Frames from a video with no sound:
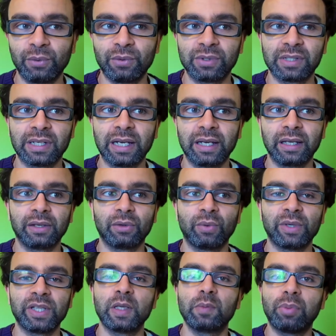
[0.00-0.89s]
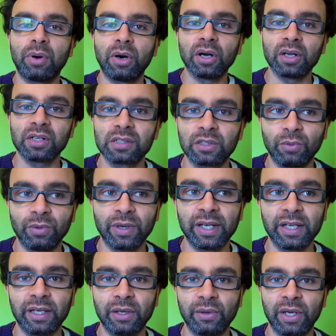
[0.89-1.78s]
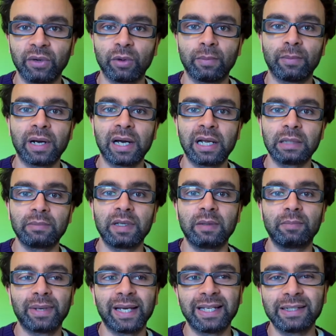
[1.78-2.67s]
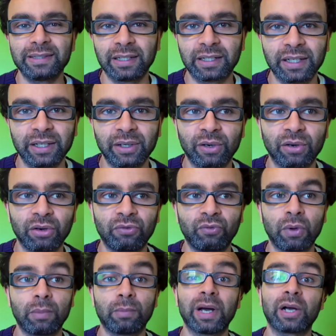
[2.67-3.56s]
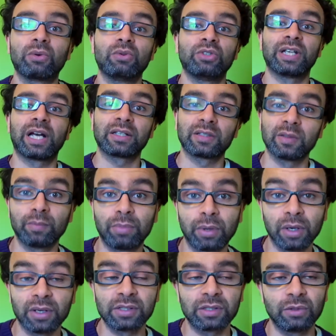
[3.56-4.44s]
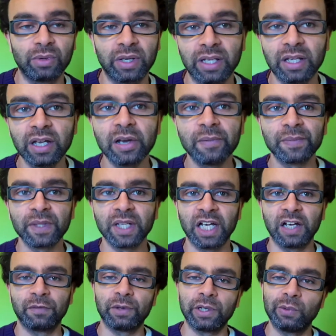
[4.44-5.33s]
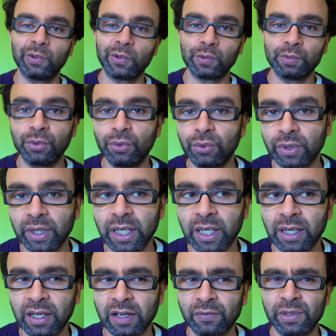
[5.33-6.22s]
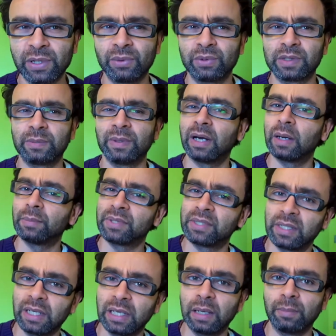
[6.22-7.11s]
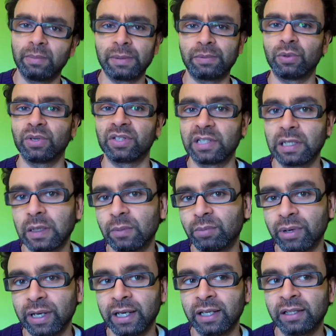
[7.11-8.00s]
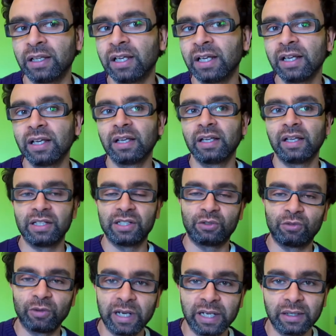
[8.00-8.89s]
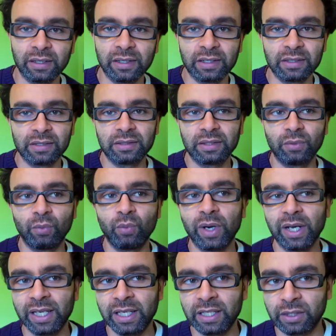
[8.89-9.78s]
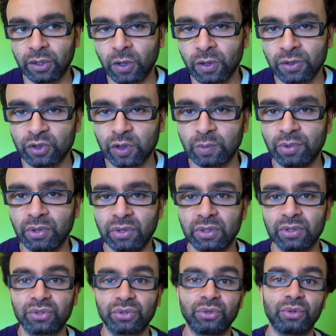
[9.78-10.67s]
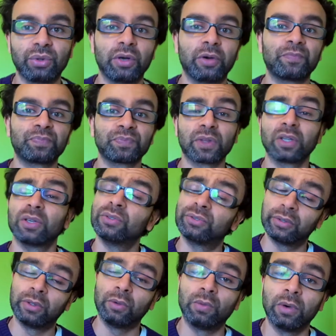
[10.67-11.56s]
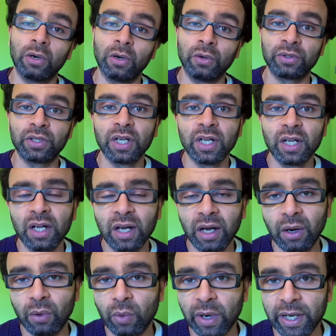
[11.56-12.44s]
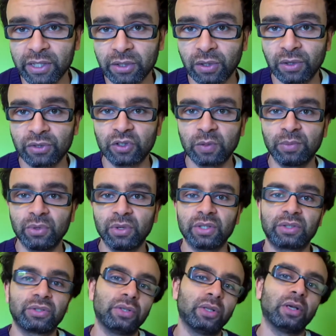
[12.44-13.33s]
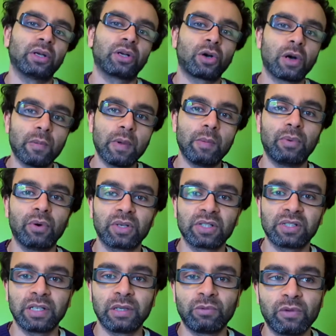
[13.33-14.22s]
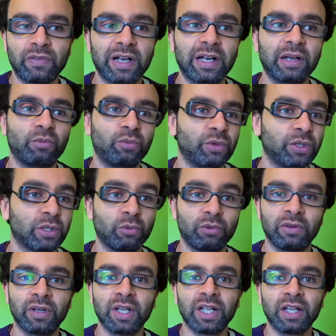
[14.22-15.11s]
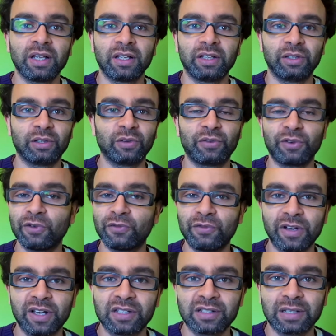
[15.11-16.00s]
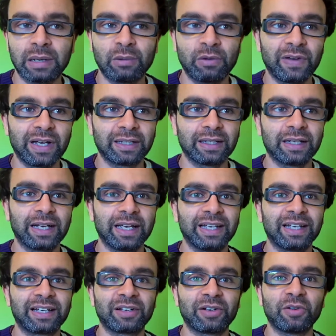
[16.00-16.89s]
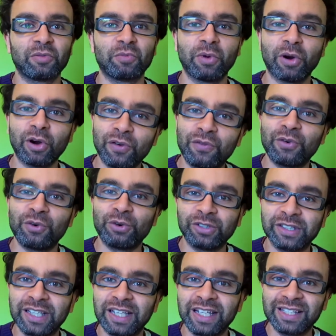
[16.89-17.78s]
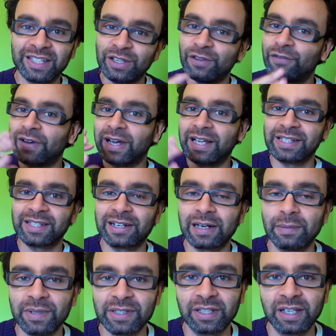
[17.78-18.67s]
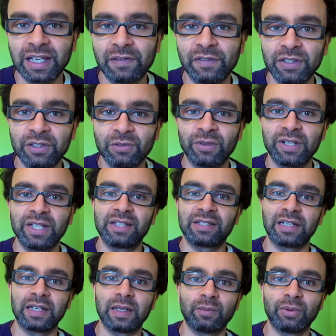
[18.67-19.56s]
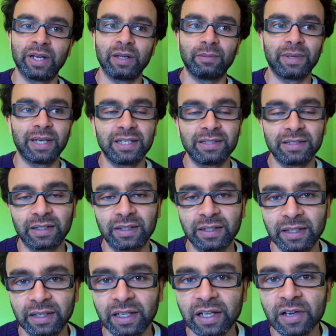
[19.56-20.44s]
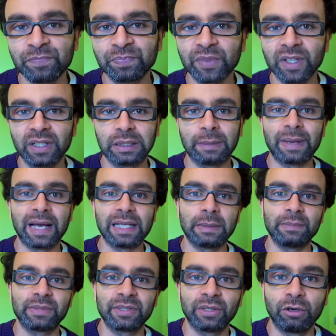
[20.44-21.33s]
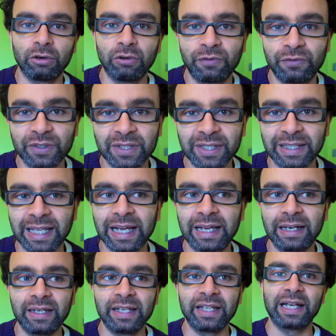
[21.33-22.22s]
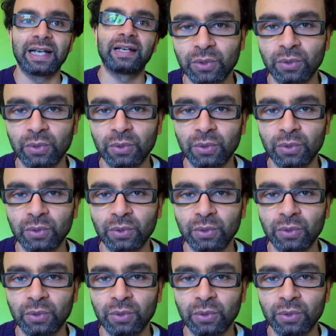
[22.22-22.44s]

It was like when he passed away, it, it reminded me basically of when Michael Jackson passed away. Everybody was mourning, everybody was a bit upset. People were celebrating his greatness, what he's contributed to the to the world and what he's contributed to the comic book scene. We've had, you know, we, you know, for the first time we've had like Marvel and DC fans coming together to really celebrate basically the man himself, Stan Lee.